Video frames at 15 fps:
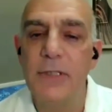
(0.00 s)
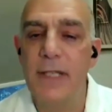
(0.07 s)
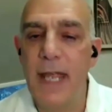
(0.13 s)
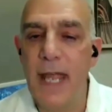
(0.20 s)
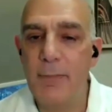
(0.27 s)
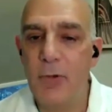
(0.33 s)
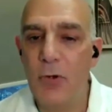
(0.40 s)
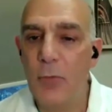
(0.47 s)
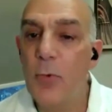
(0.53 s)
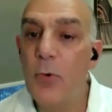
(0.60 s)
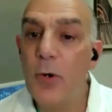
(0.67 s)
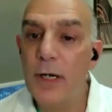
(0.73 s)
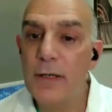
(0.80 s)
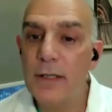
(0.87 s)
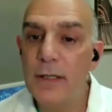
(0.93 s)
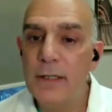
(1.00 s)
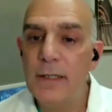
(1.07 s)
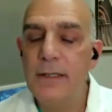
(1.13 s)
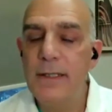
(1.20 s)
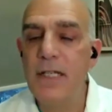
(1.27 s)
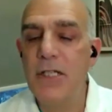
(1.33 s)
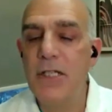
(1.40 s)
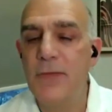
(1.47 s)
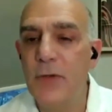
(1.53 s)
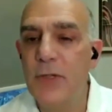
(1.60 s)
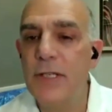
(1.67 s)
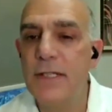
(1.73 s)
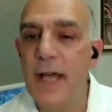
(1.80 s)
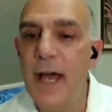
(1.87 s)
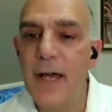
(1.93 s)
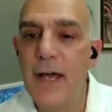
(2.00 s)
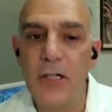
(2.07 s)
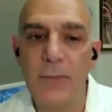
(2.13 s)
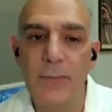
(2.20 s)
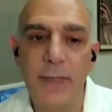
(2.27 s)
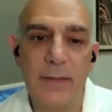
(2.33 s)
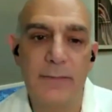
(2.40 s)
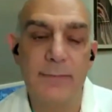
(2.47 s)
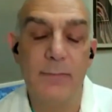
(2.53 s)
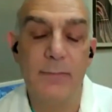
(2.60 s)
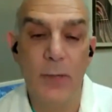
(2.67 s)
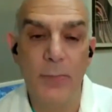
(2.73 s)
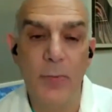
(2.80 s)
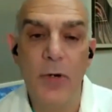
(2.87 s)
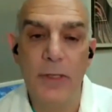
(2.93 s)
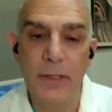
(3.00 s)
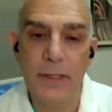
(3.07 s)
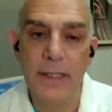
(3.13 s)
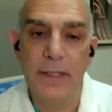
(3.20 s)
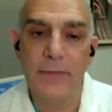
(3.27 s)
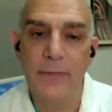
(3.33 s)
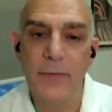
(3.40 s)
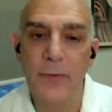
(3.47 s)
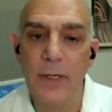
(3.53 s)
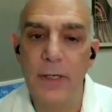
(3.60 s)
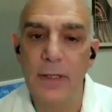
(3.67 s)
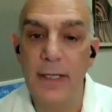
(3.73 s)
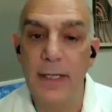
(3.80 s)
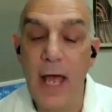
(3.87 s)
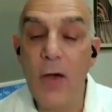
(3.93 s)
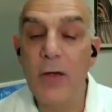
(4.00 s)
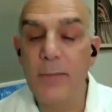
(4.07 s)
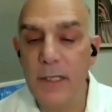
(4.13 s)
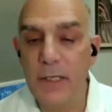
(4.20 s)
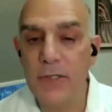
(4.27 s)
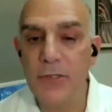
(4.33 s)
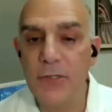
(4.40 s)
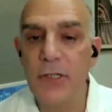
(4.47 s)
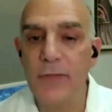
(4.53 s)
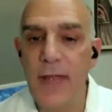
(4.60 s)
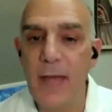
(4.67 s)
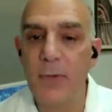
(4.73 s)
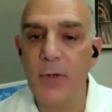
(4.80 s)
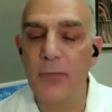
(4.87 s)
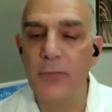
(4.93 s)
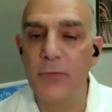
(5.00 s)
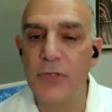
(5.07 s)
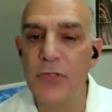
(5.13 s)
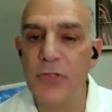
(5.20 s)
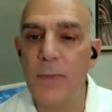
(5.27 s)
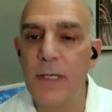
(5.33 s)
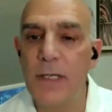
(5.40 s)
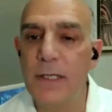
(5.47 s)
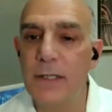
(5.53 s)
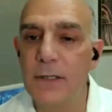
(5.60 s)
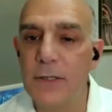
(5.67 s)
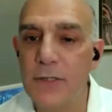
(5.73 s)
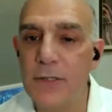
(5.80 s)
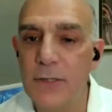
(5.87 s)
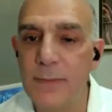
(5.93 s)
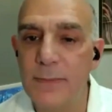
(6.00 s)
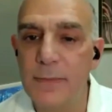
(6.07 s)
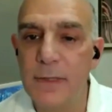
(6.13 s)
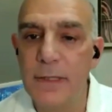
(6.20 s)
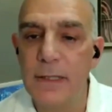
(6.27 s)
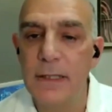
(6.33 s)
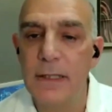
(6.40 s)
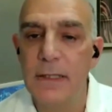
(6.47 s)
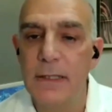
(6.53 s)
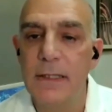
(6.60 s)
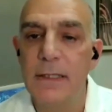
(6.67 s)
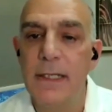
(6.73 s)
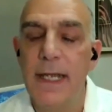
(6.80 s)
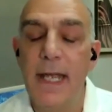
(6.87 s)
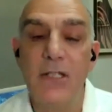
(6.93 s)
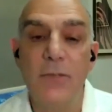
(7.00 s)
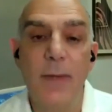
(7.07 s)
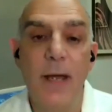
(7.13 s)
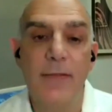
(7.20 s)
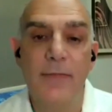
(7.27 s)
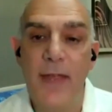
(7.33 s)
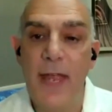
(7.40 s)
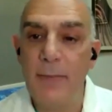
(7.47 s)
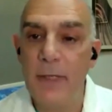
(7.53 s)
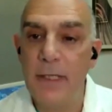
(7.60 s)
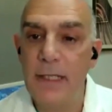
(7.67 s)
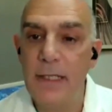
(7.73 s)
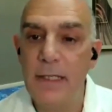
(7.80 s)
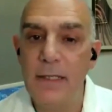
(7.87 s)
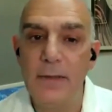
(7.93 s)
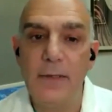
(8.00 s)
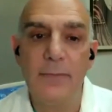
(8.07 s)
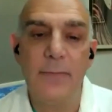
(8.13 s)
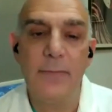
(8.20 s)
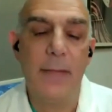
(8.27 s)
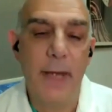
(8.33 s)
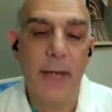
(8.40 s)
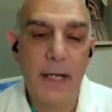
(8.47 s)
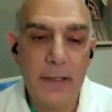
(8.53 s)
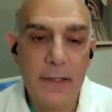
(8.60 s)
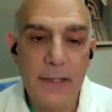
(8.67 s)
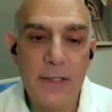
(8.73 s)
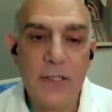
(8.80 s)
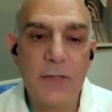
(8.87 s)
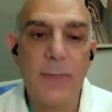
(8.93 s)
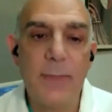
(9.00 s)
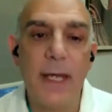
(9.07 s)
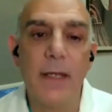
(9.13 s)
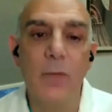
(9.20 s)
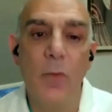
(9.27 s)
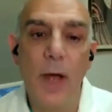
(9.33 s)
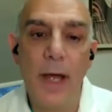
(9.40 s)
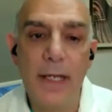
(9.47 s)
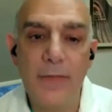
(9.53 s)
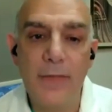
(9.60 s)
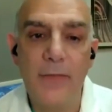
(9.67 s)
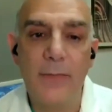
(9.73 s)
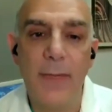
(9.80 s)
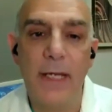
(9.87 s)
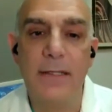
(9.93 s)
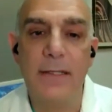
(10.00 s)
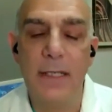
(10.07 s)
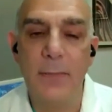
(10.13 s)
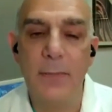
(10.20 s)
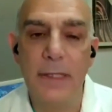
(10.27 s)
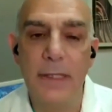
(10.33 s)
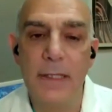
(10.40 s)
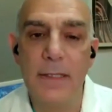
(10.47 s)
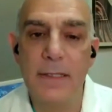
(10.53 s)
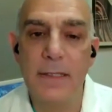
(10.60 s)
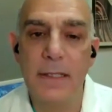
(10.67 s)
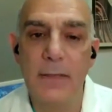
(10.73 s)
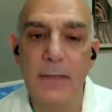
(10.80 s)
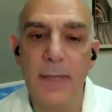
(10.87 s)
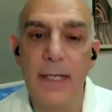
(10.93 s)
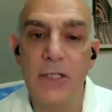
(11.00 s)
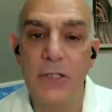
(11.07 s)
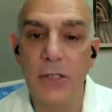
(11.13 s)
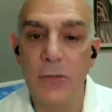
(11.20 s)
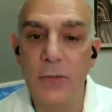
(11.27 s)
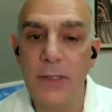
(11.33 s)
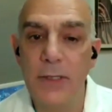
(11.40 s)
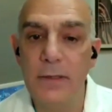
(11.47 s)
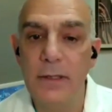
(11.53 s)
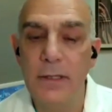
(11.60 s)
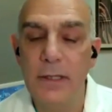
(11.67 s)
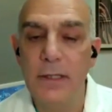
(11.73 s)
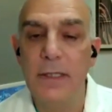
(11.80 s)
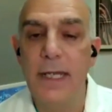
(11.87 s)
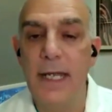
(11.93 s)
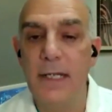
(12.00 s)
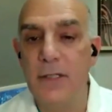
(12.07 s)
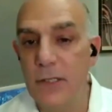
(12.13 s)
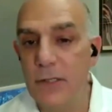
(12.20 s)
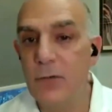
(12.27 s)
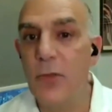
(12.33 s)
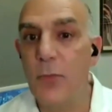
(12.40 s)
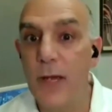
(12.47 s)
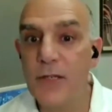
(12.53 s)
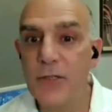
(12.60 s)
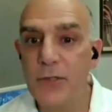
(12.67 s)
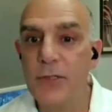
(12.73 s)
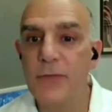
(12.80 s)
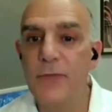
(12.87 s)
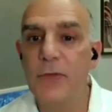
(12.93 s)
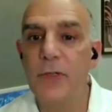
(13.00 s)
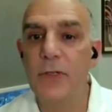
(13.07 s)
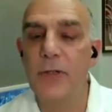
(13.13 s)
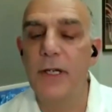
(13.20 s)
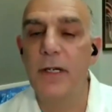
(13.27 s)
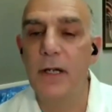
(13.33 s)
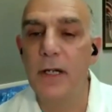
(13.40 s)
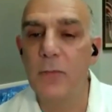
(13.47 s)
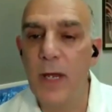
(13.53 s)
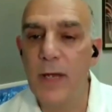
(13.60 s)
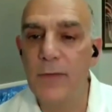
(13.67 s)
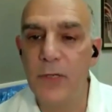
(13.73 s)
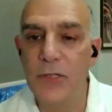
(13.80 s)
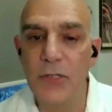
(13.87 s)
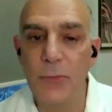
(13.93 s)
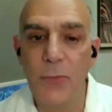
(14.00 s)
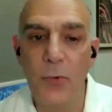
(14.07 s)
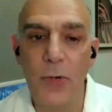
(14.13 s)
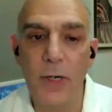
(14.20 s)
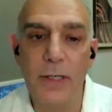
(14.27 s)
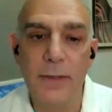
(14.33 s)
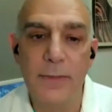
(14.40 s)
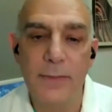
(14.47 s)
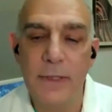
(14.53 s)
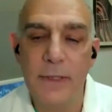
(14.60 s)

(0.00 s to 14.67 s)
to the APGO board, not just for this honor, but more importantly, for allowing me to serve APGO for so many years. And to my family, my parents, my wife, my siblings, and my children, and to Northwestern for their unwavering support.